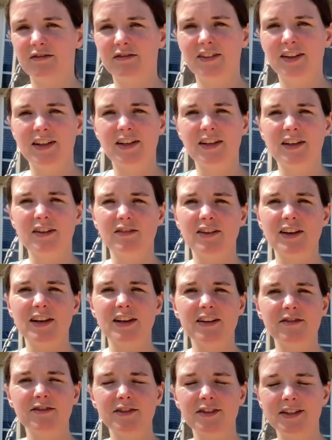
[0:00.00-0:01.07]
getting
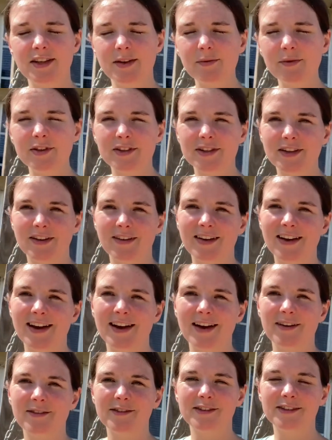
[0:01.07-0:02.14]
ready for summer, so
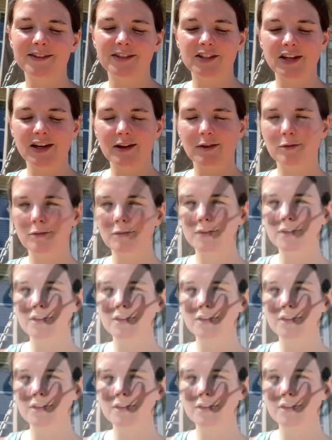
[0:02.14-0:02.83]
I will check with